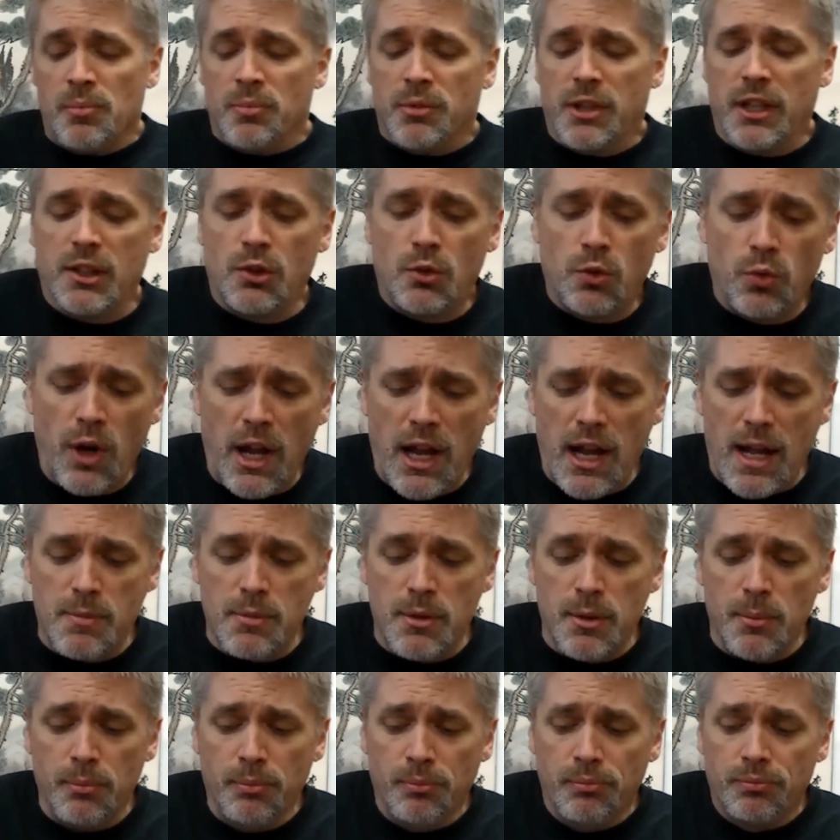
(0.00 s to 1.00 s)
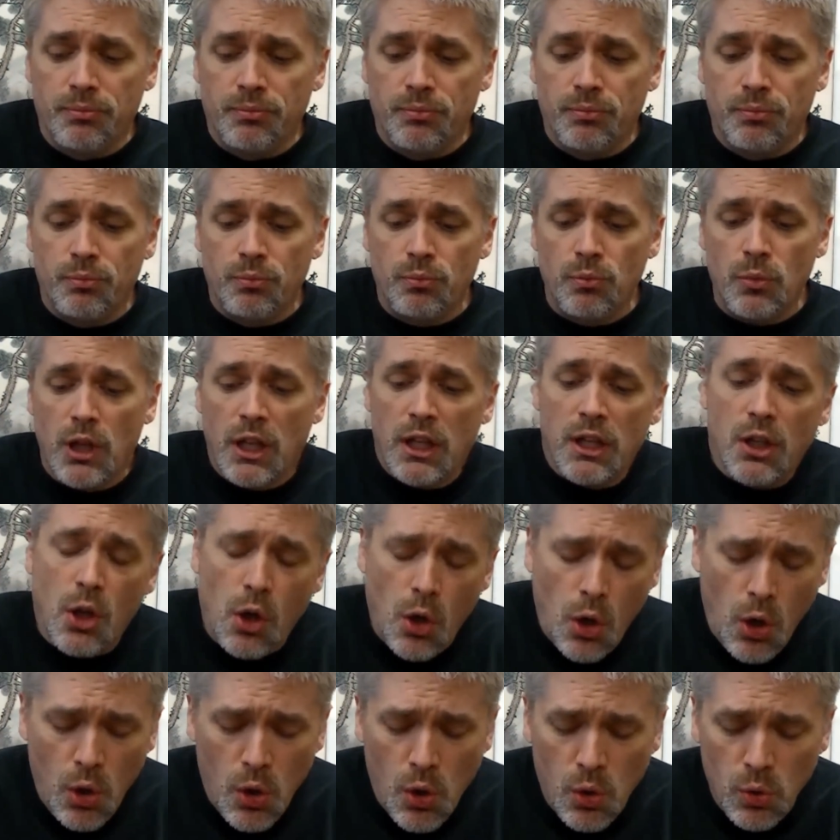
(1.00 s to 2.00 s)
They grab him, and
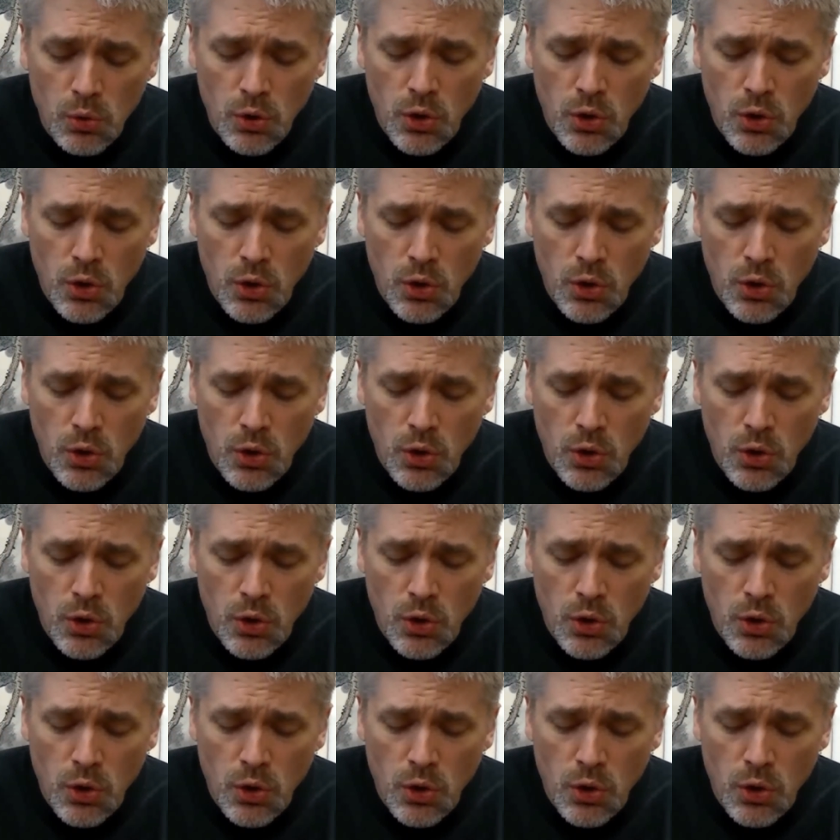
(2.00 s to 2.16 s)
oh,